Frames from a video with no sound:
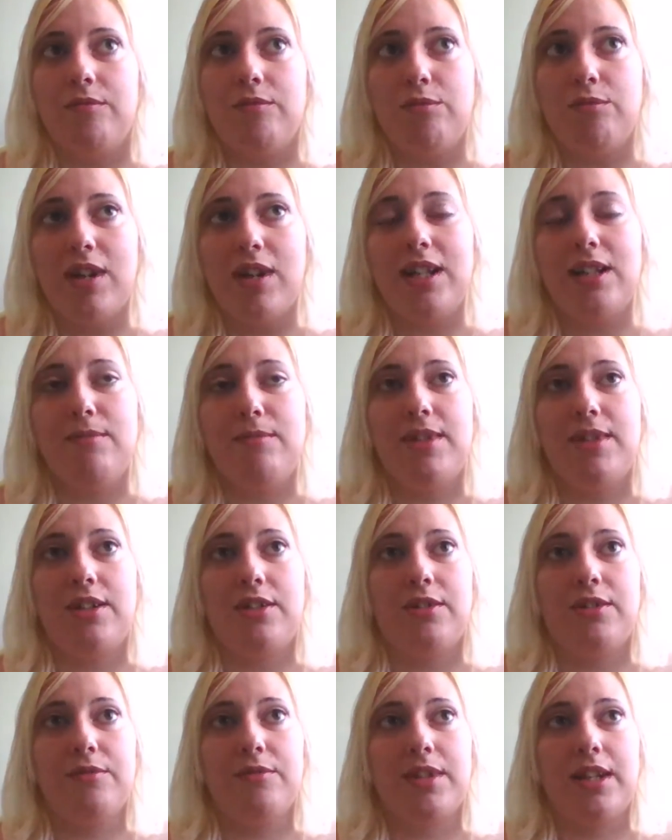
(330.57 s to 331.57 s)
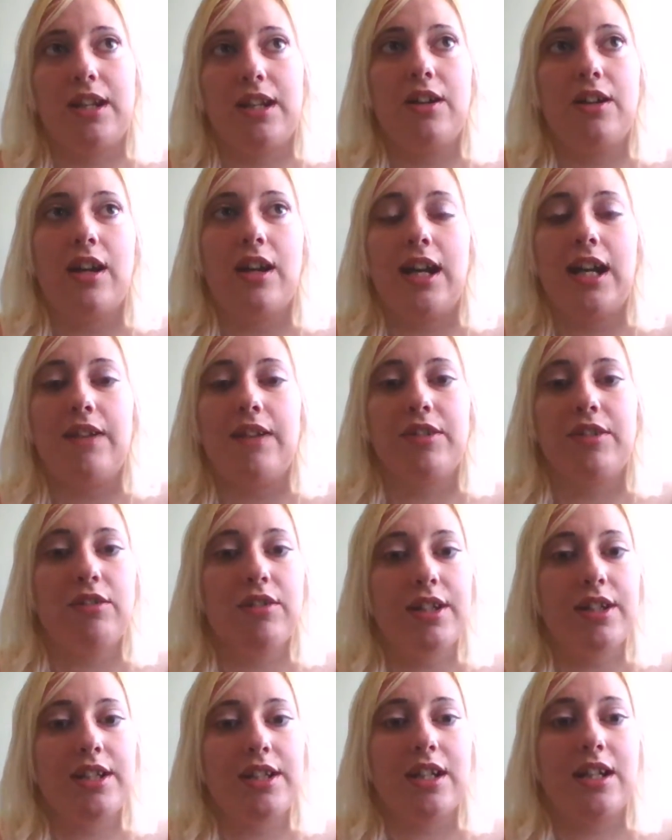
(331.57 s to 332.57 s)
right in the middle, say, I have a
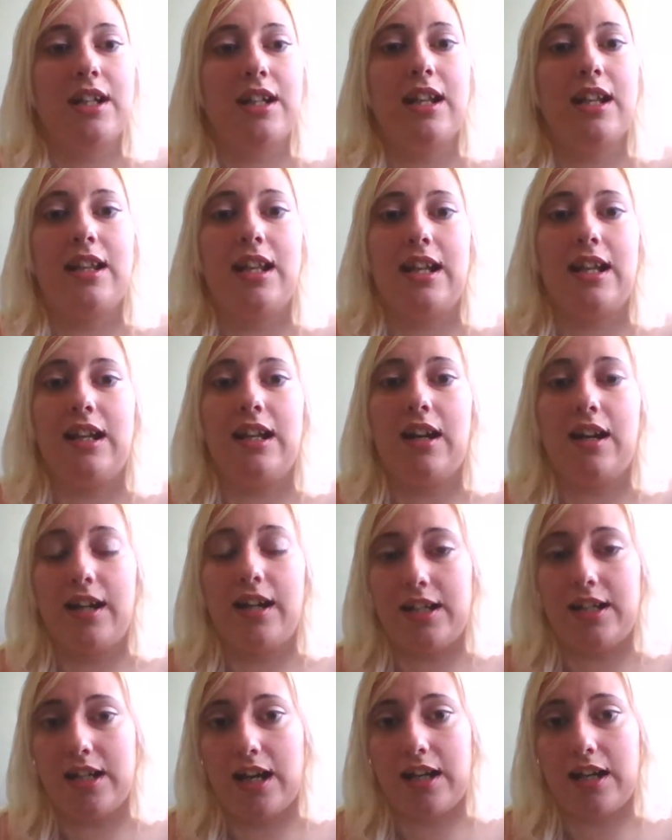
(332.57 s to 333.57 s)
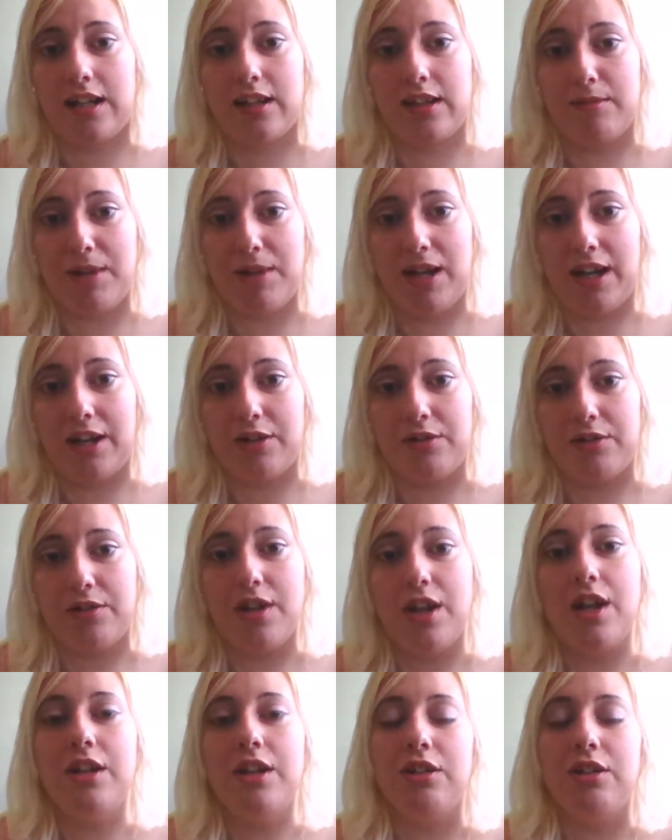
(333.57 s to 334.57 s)
question, and then hijack the panel
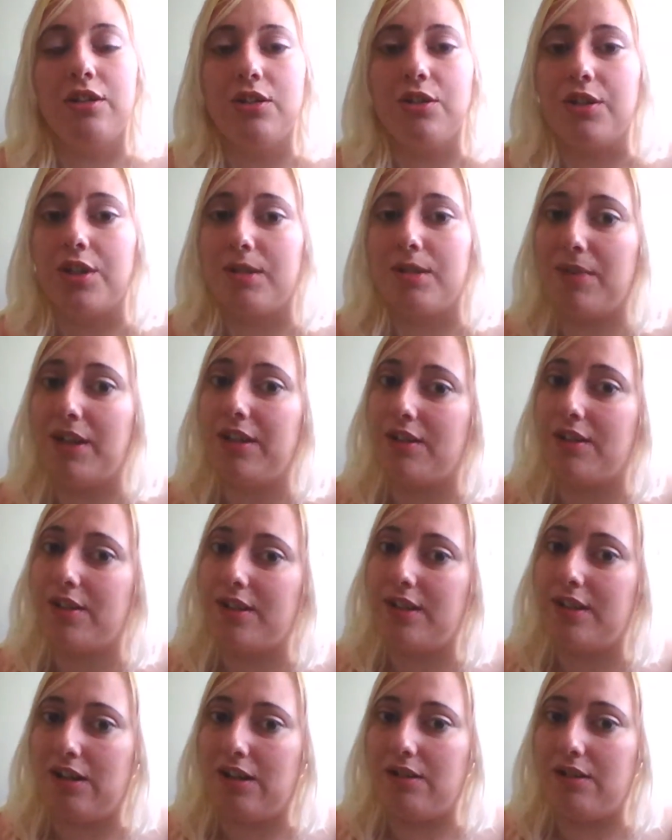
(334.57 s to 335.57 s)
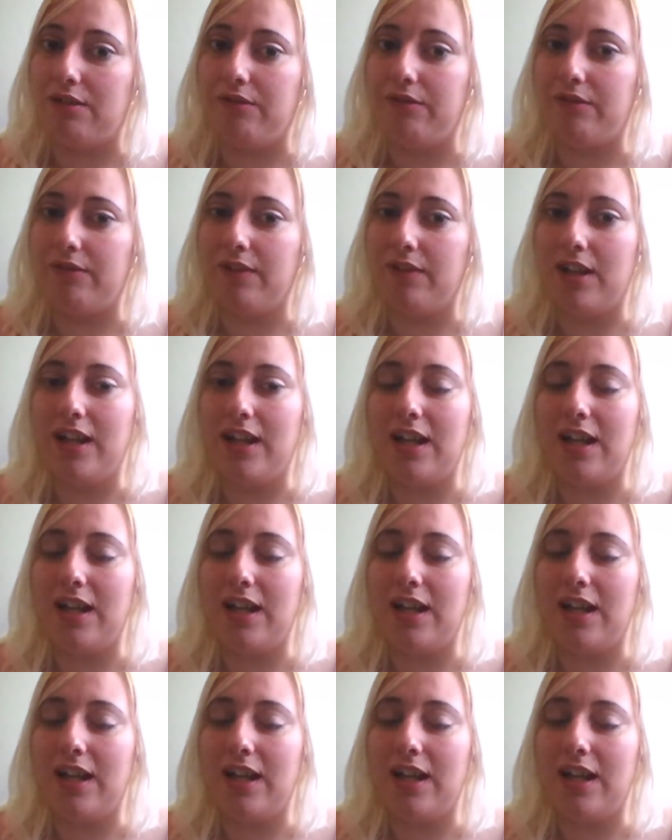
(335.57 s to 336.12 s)
to talk about yourself